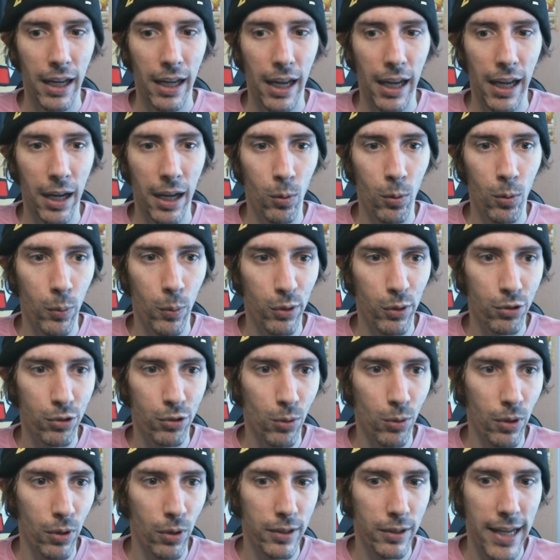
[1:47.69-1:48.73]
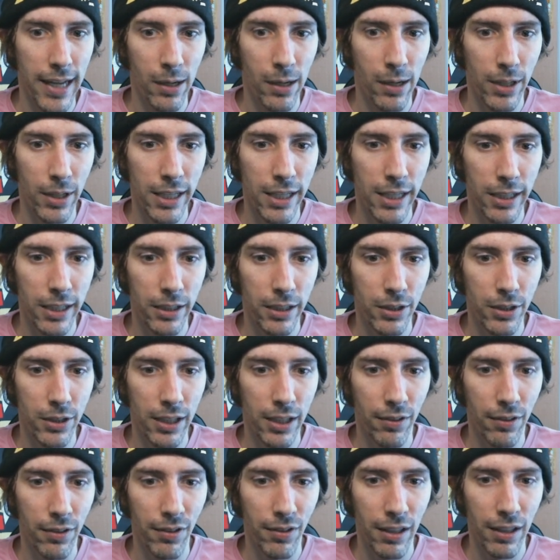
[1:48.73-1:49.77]
And when we scroll on down here, you
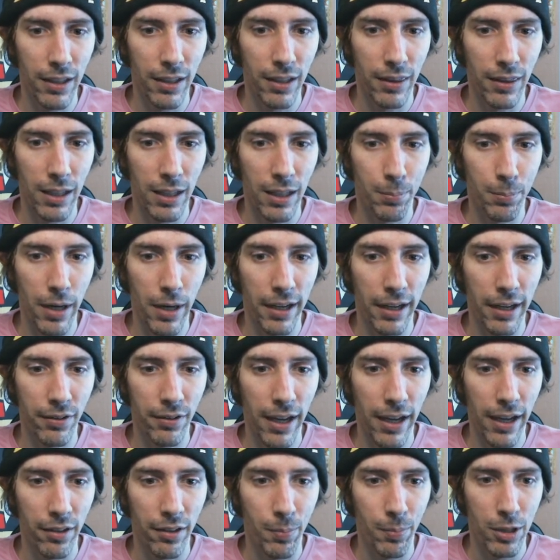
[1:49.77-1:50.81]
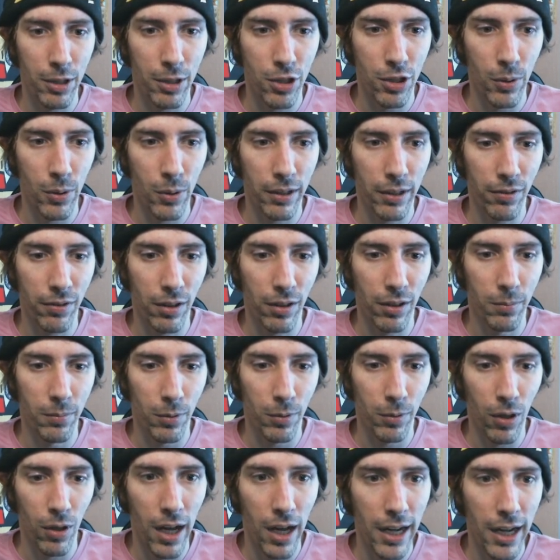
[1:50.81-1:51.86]
can see that the price has been showing some
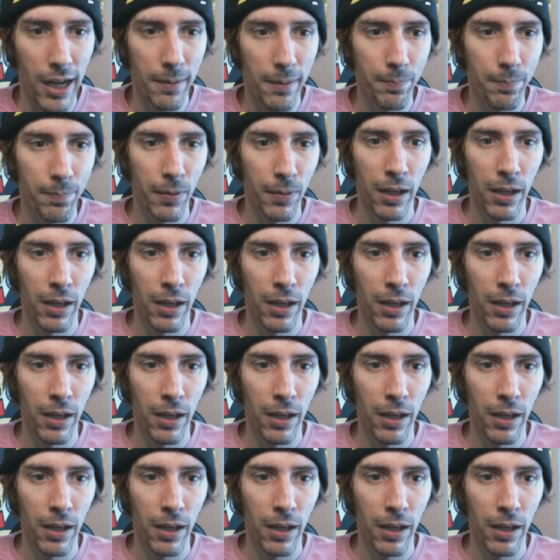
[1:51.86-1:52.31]
climb